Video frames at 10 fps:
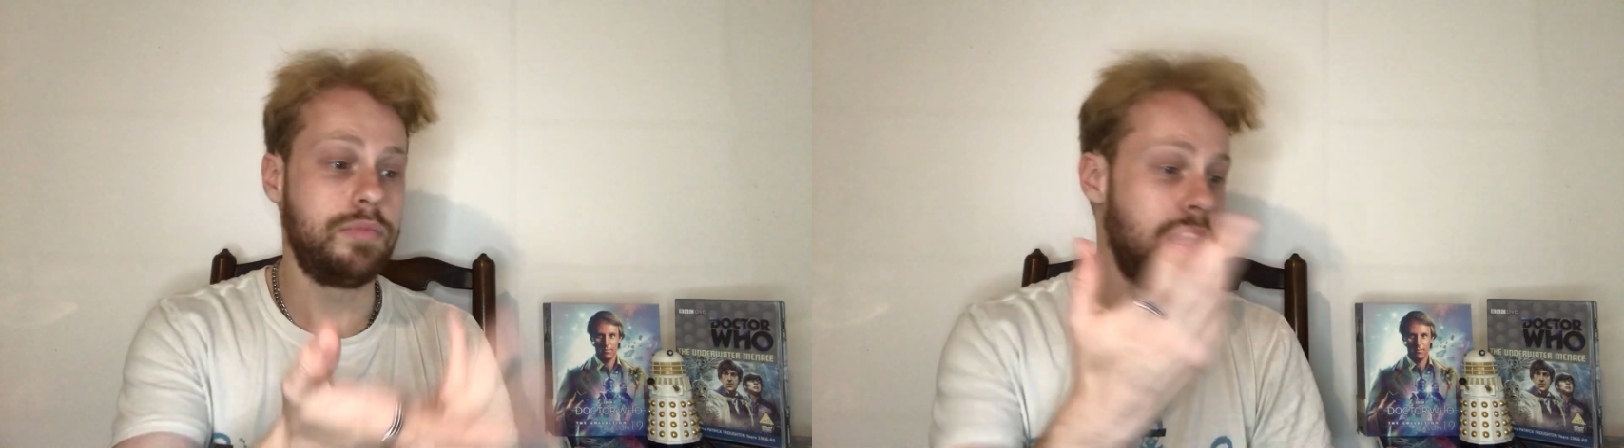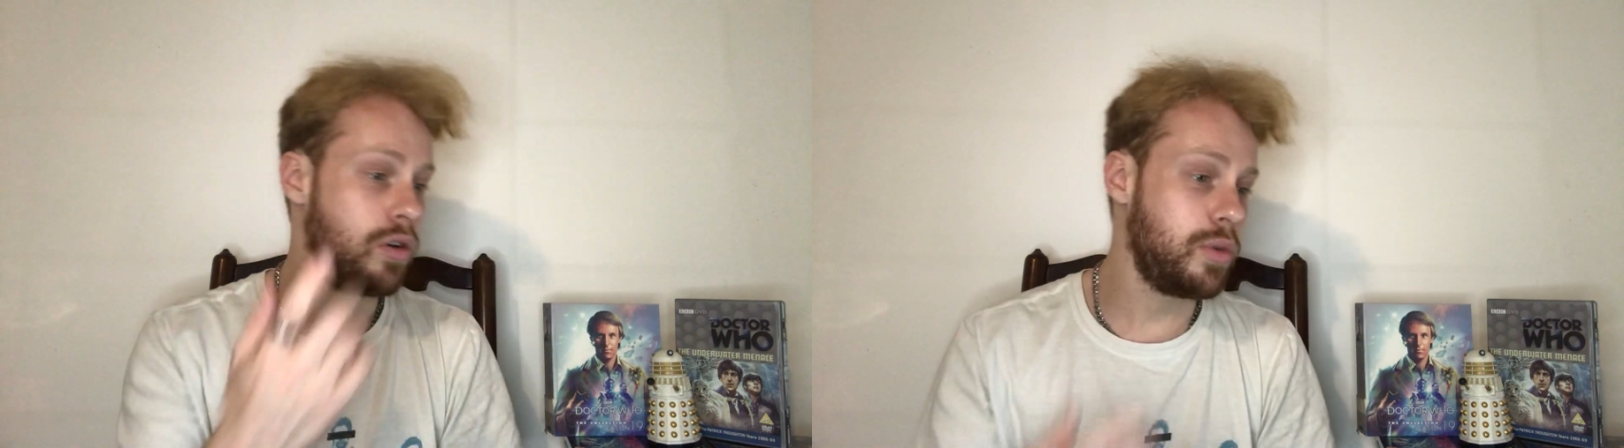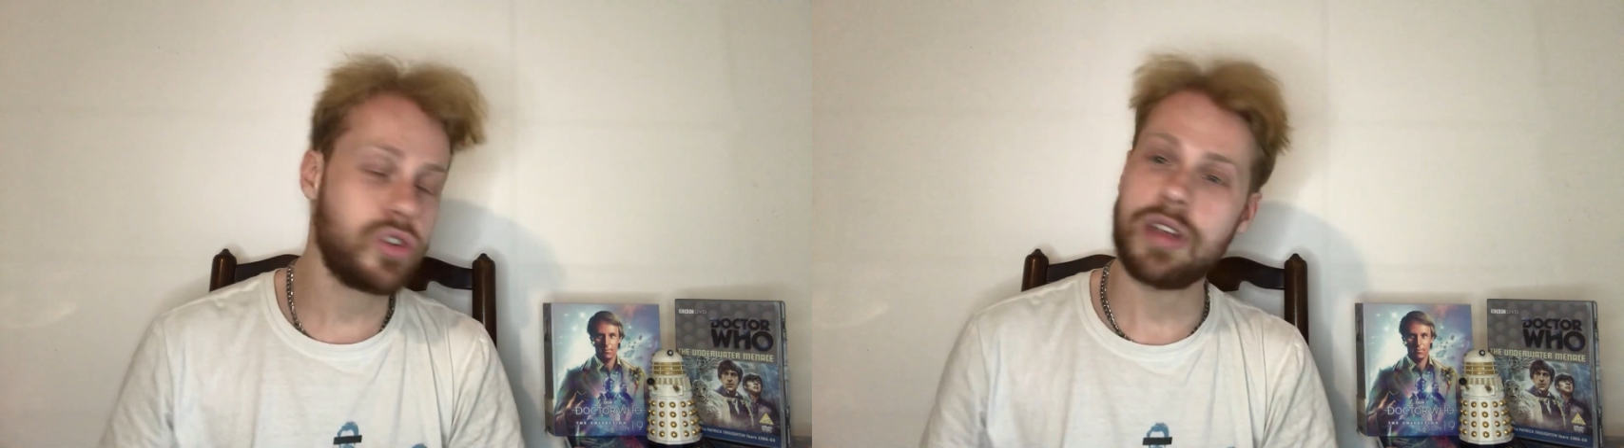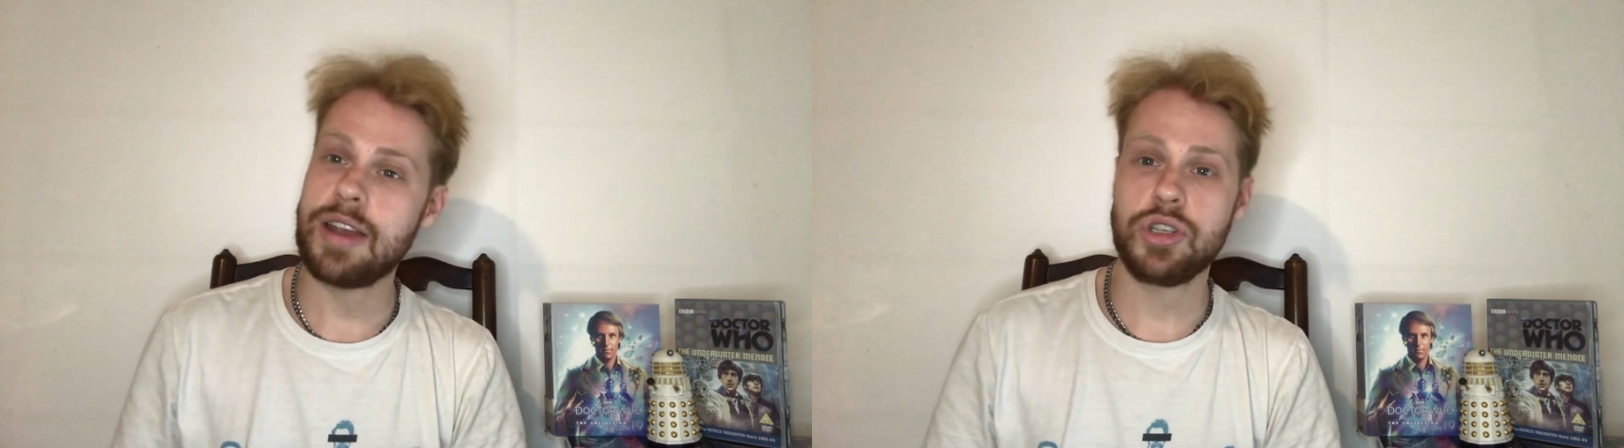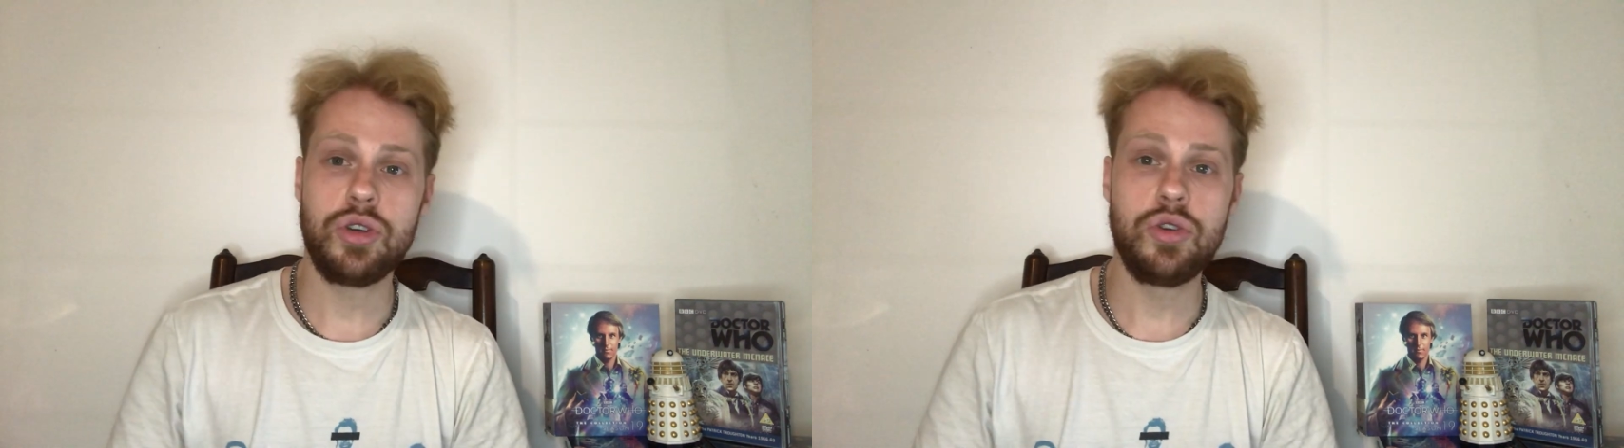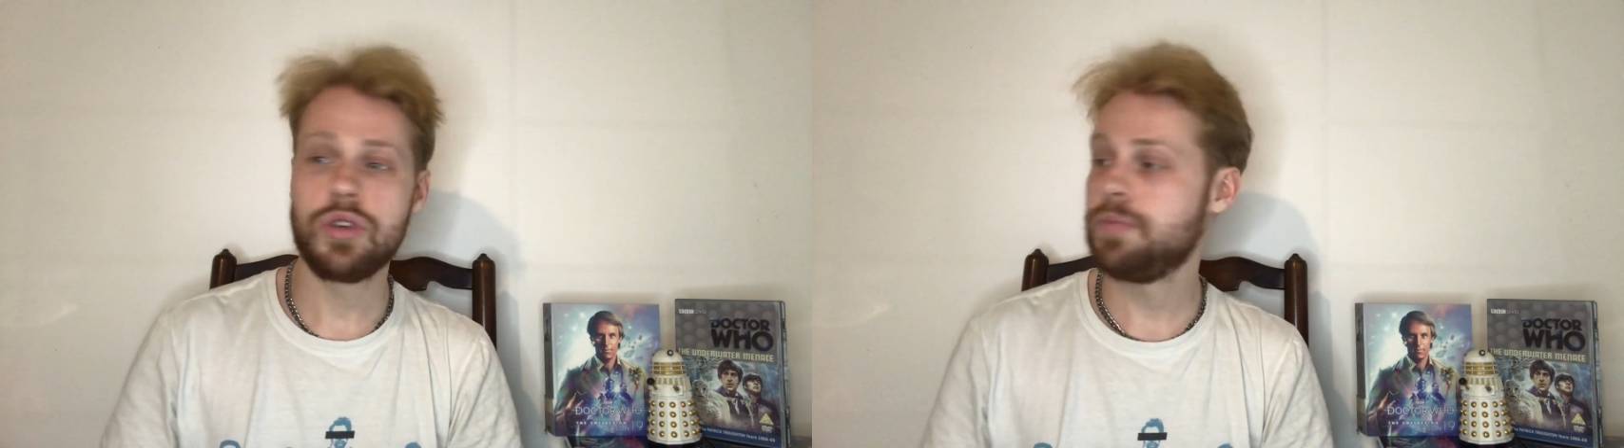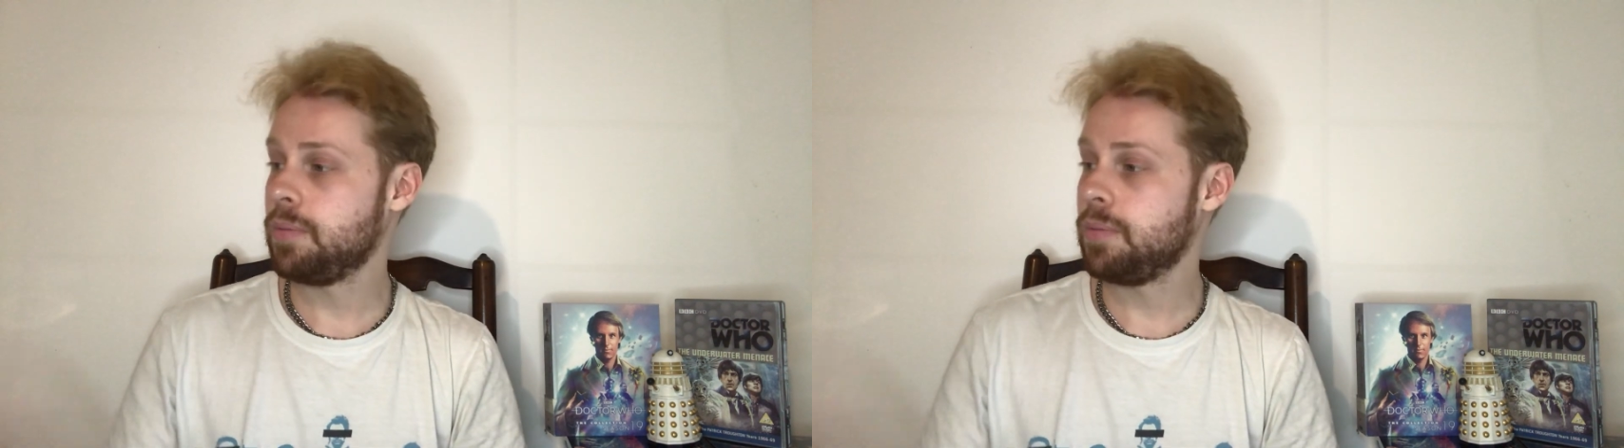Eagle Moss statues,